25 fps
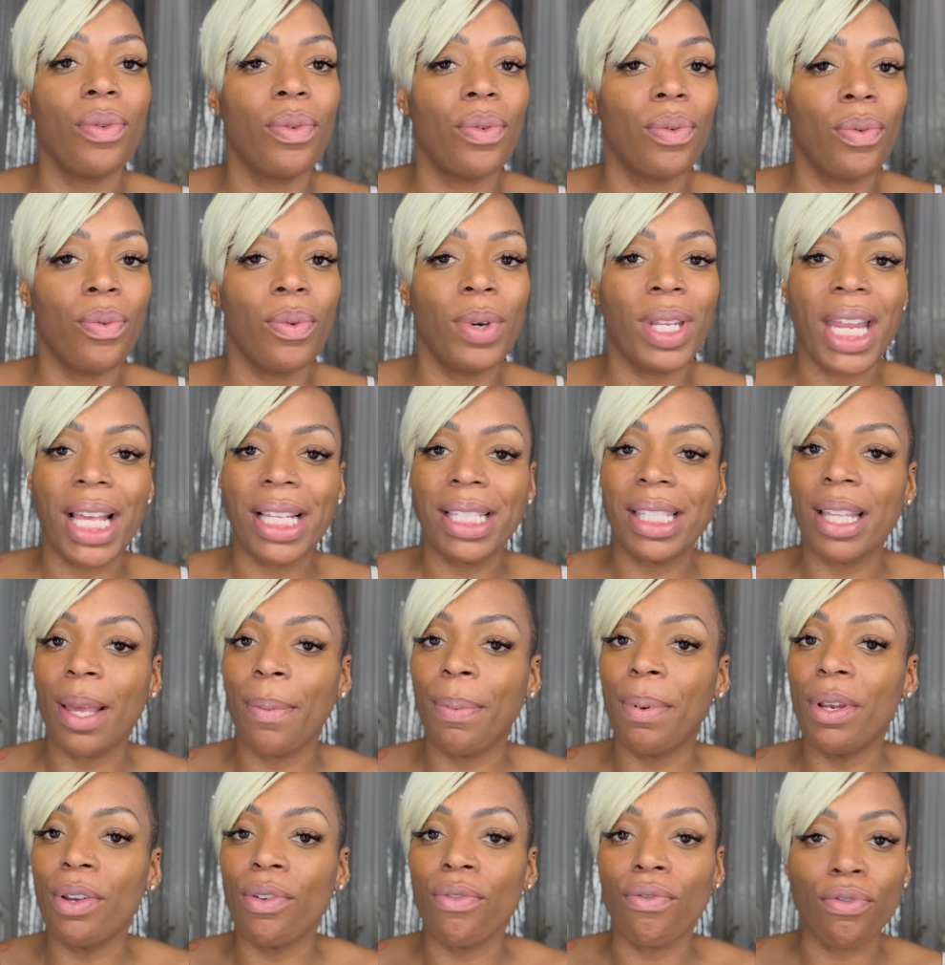when I
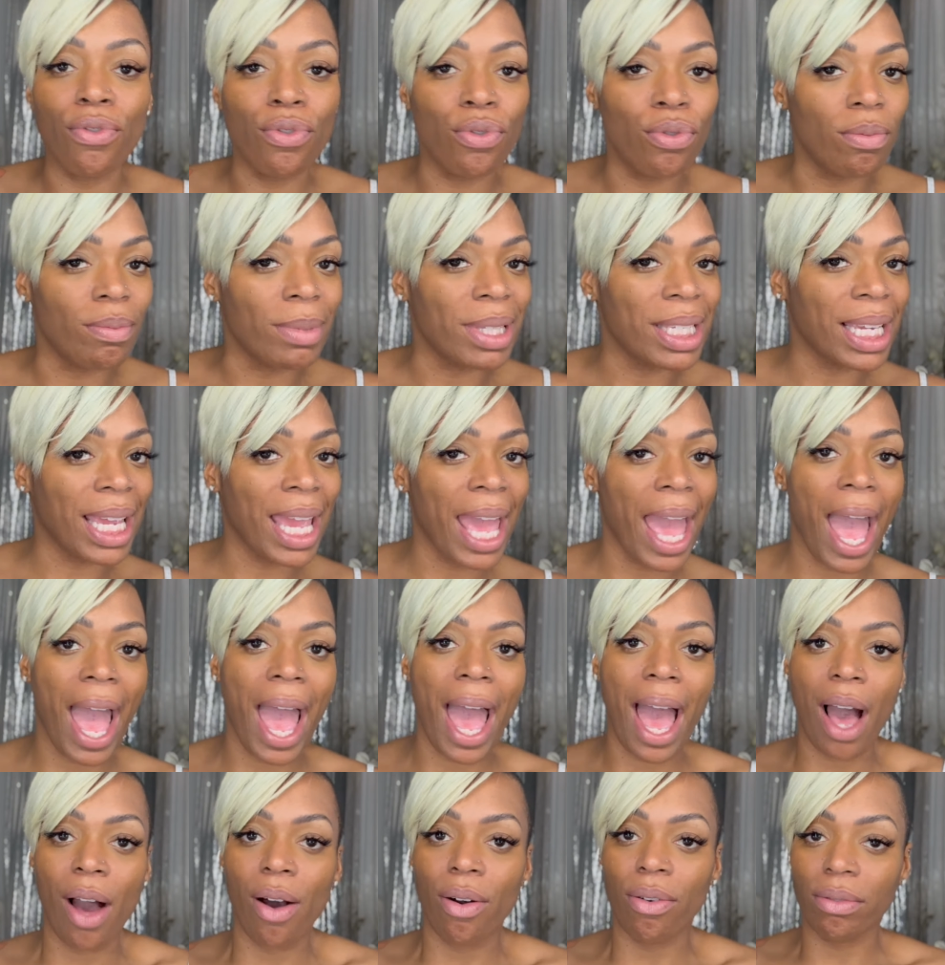step in the room to
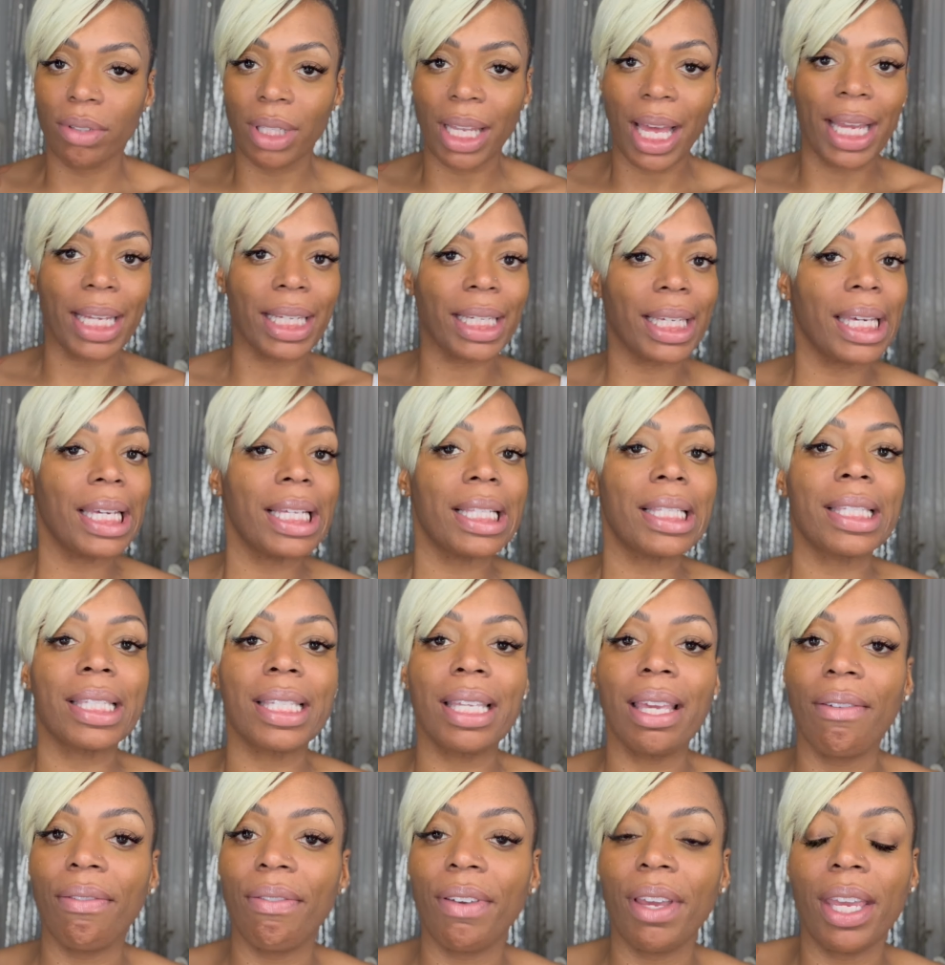cow. Like, it's
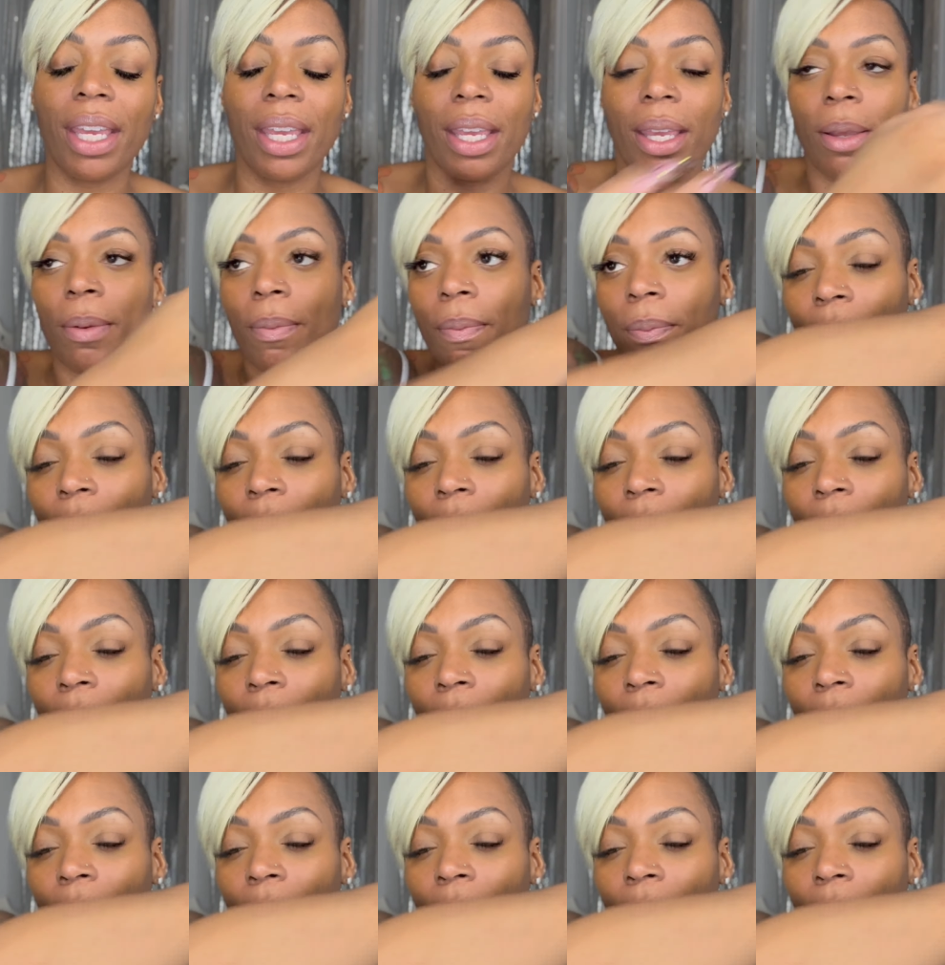giving,